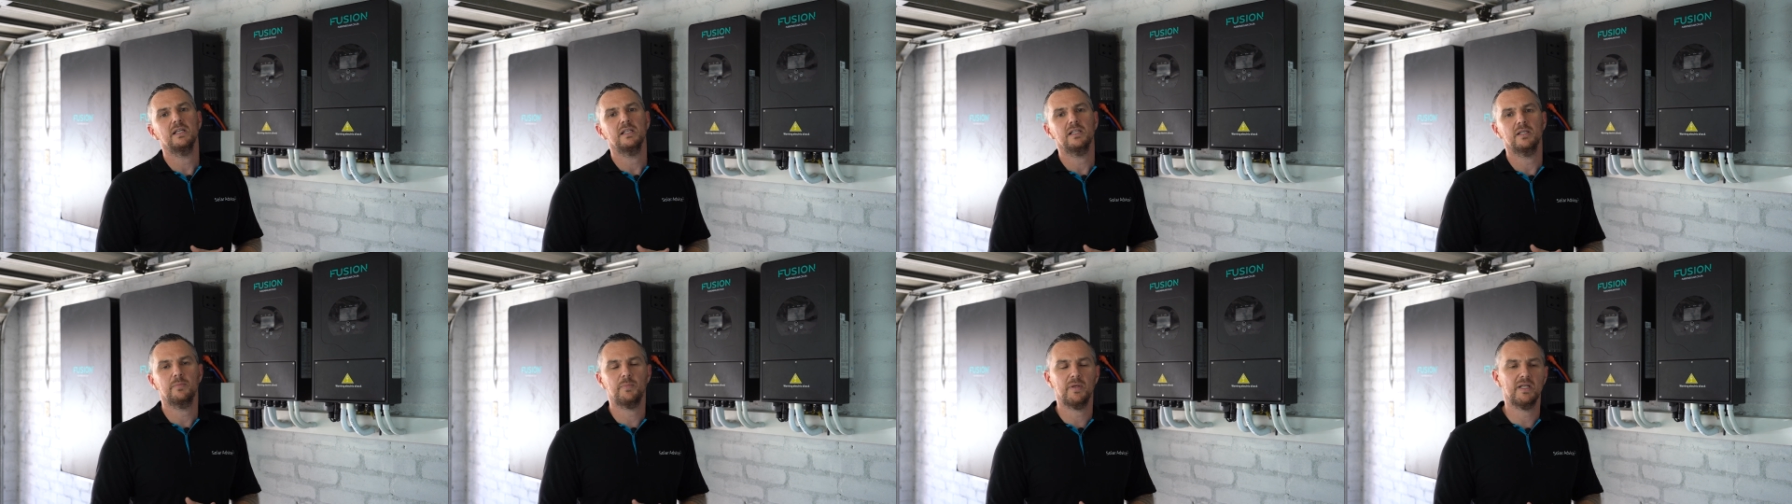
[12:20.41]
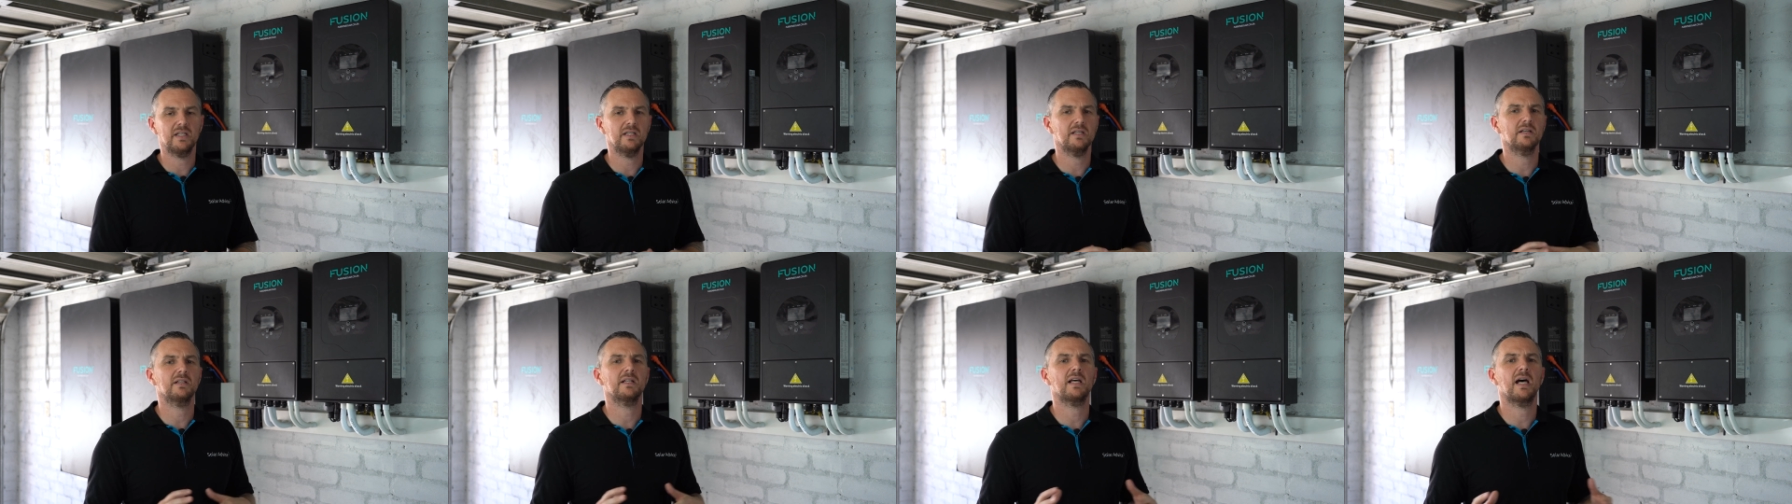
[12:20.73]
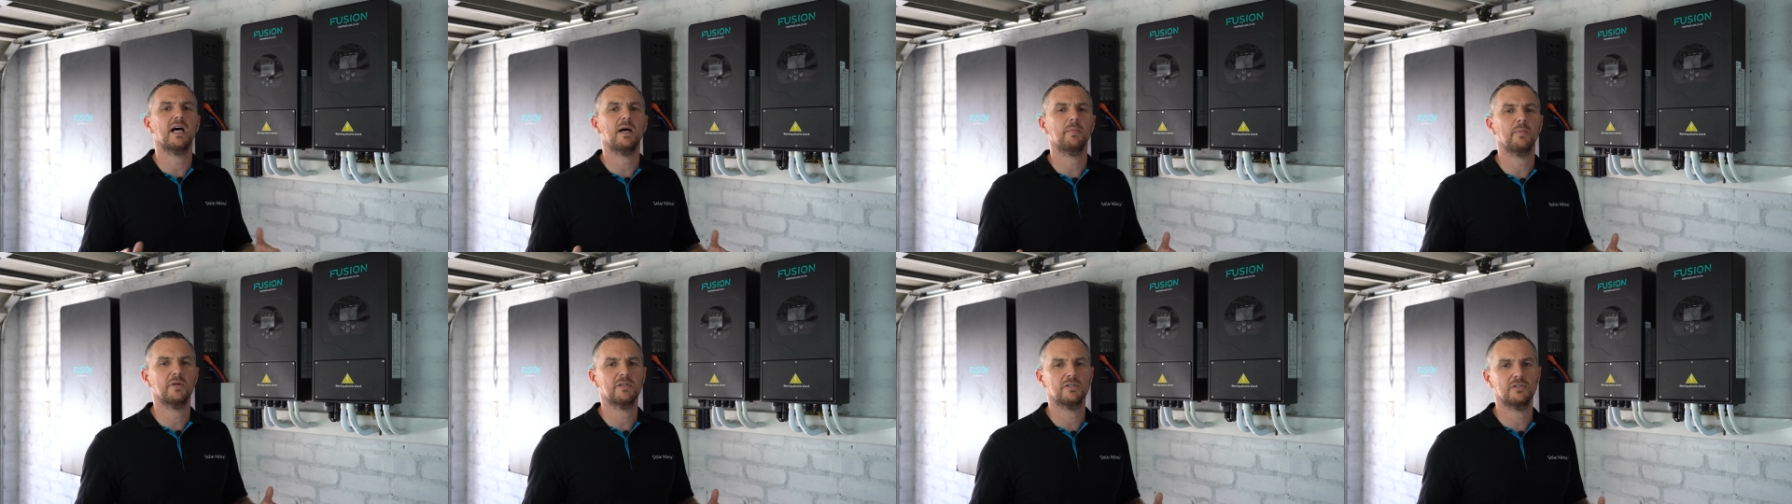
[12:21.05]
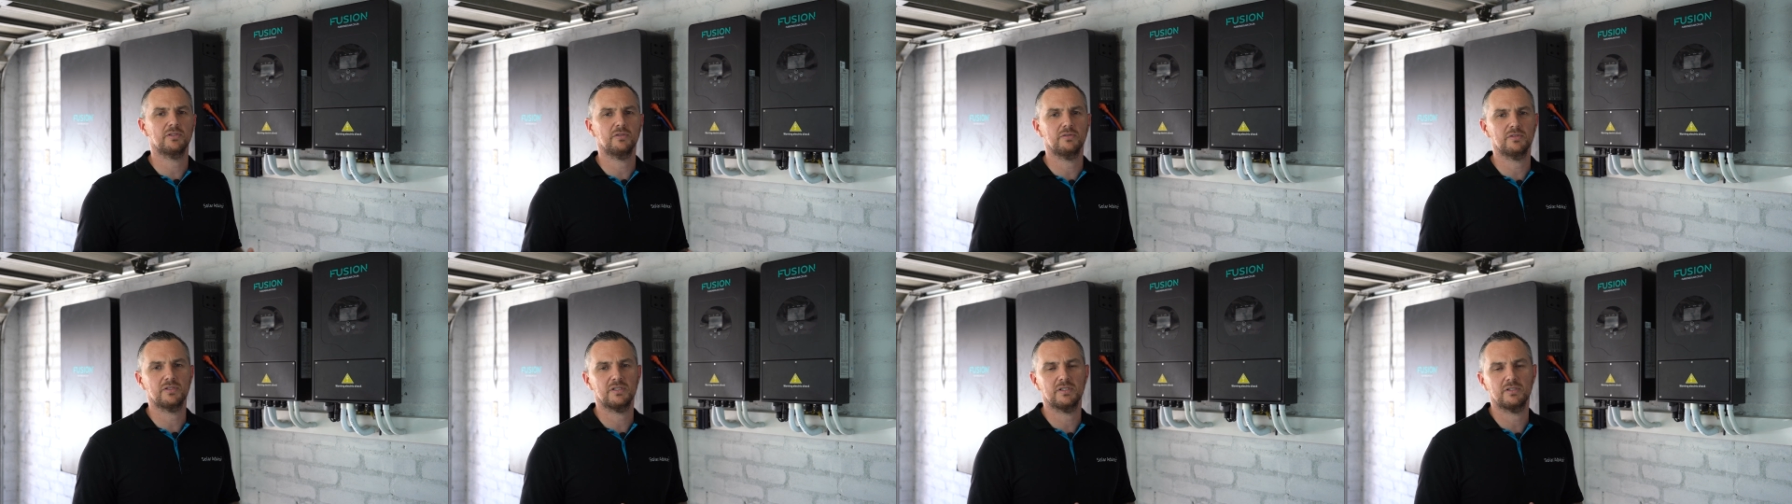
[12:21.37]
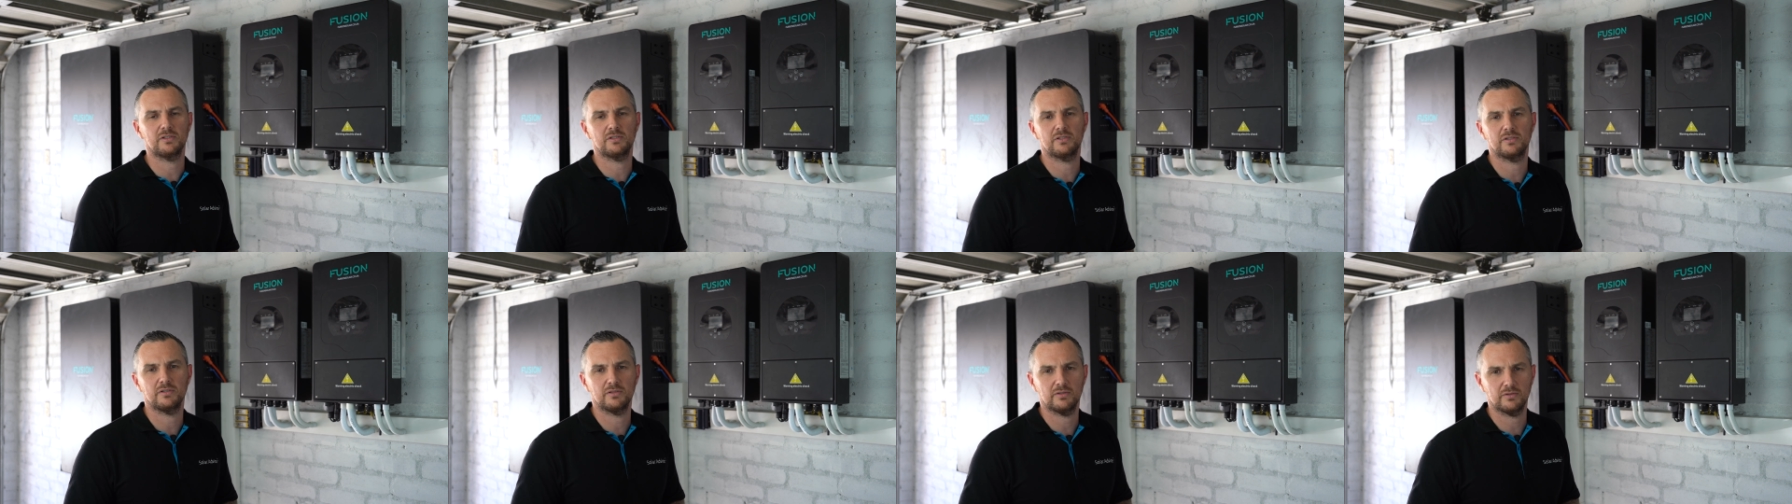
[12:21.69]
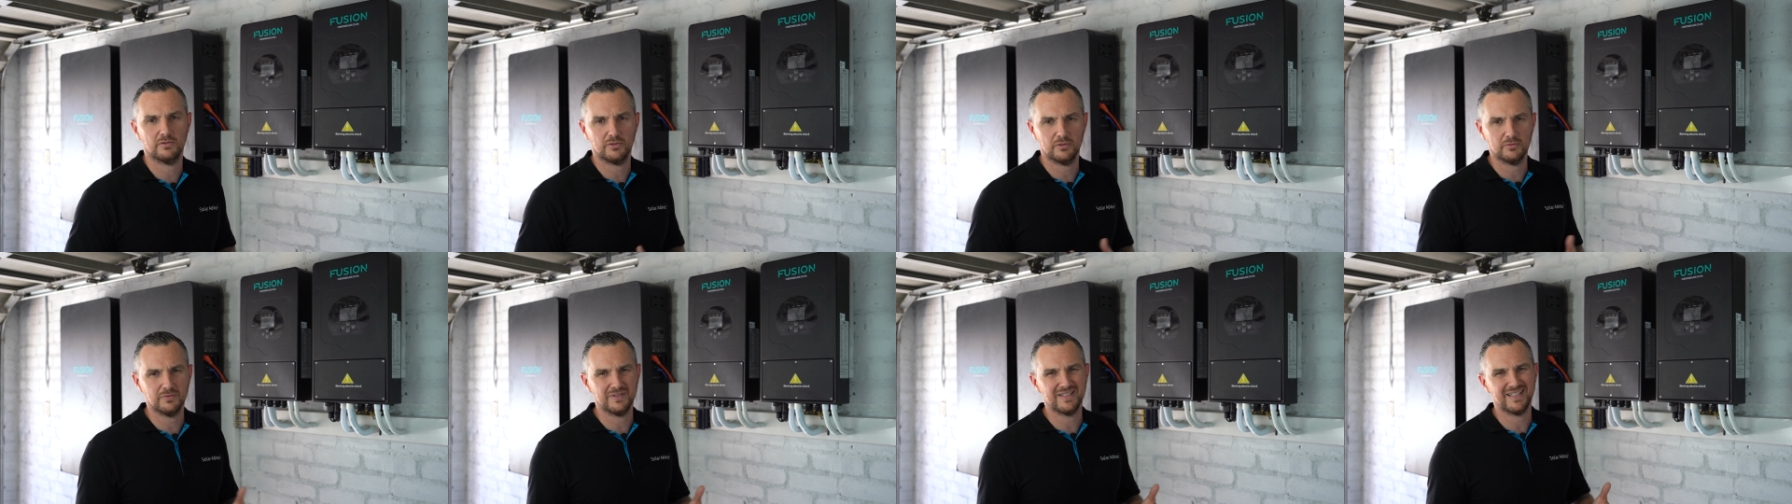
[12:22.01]
depending on how much usage, you know,
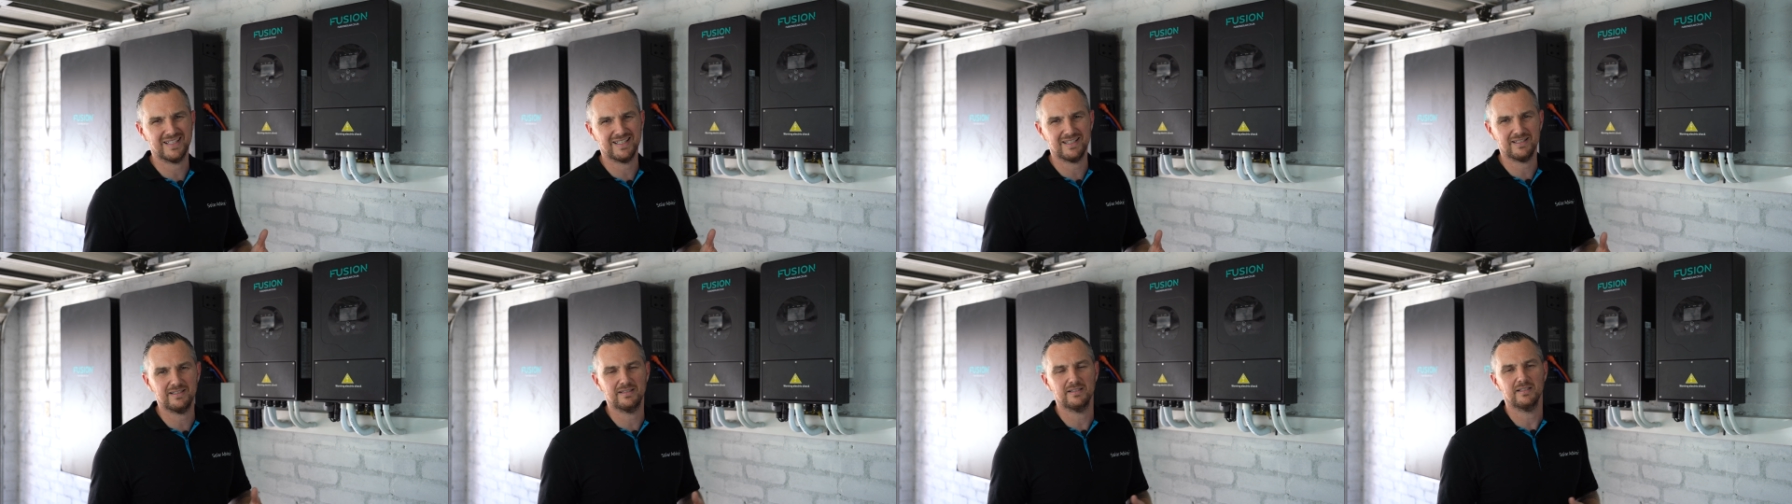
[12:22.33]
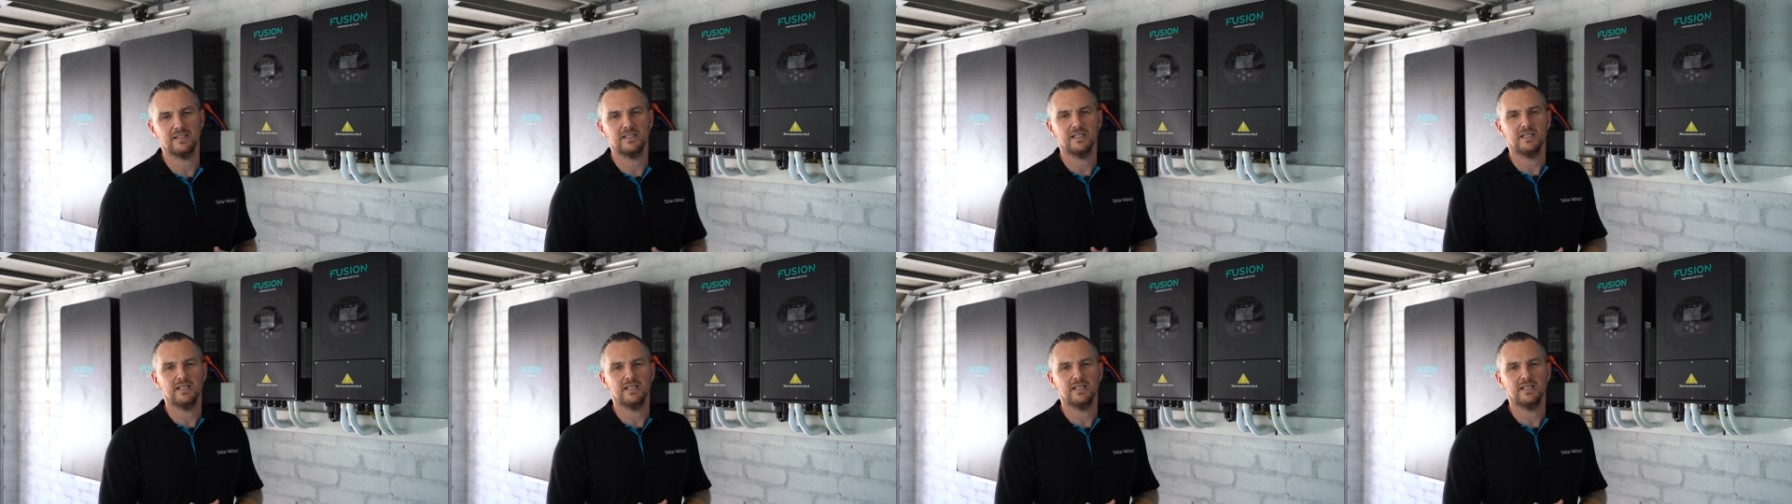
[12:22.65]
you need.